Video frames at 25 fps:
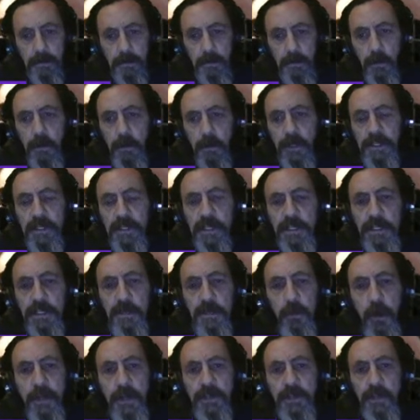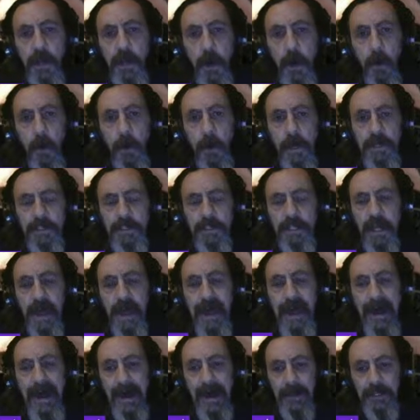So this is what's known as
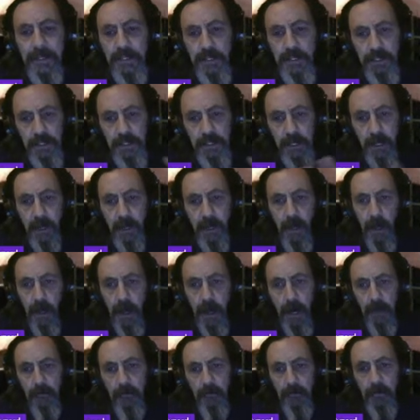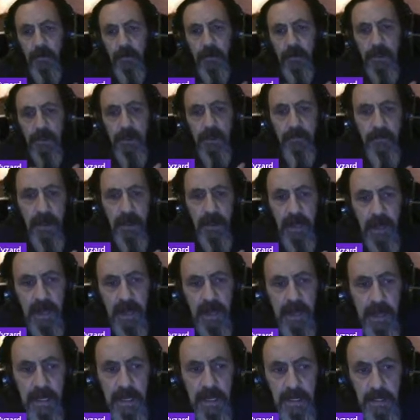the action of
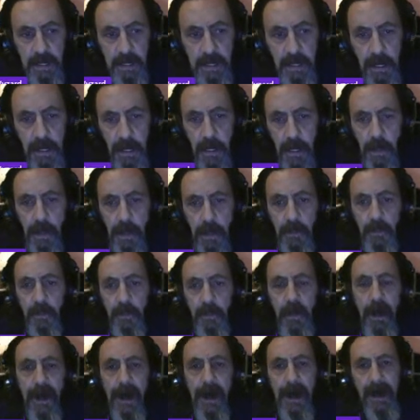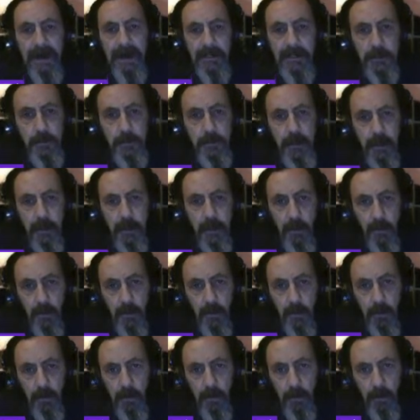living in the
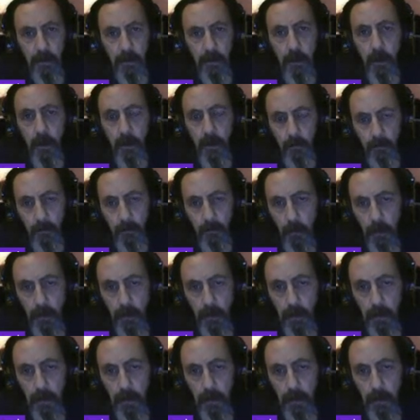hospital for a